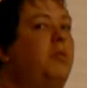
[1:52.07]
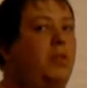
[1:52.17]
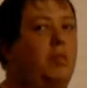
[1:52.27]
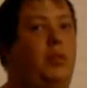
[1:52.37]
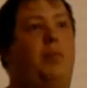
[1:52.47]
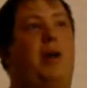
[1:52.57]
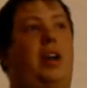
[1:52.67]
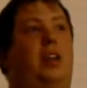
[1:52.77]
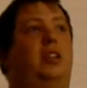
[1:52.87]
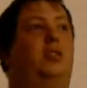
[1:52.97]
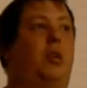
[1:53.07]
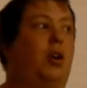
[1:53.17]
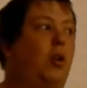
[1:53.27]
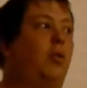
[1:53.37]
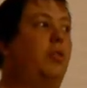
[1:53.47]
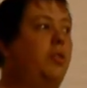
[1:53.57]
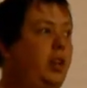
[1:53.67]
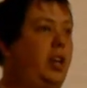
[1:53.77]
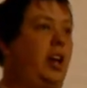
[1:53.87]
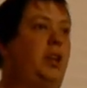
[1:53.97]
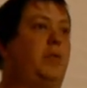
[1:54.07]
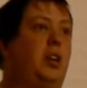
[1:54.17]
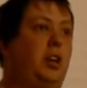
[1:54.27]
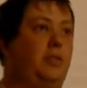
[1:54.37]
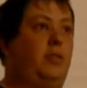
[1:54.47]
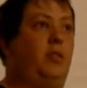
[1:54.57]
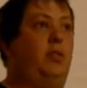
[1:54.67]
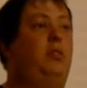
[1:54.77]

We can put it back into our own economy as fuel.